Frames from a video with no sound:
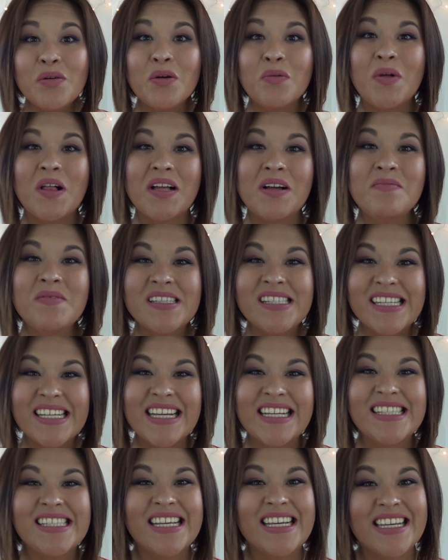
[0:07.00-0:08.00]
and welcome once
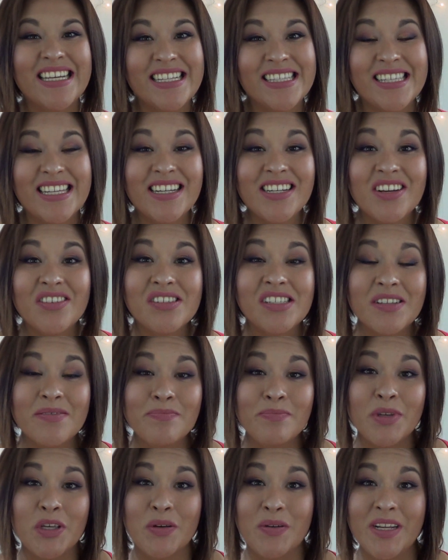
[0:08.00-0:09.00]
again to Itza Nails
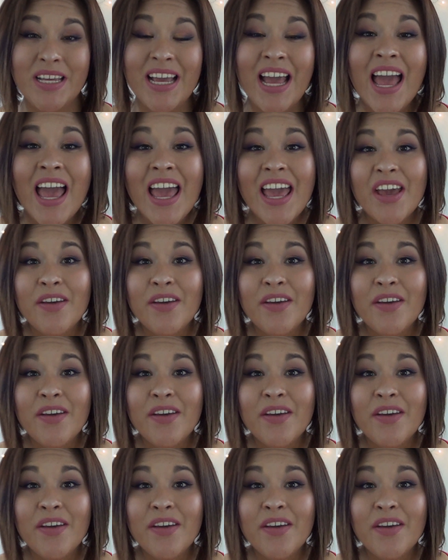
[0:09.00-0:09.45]
and Beauty.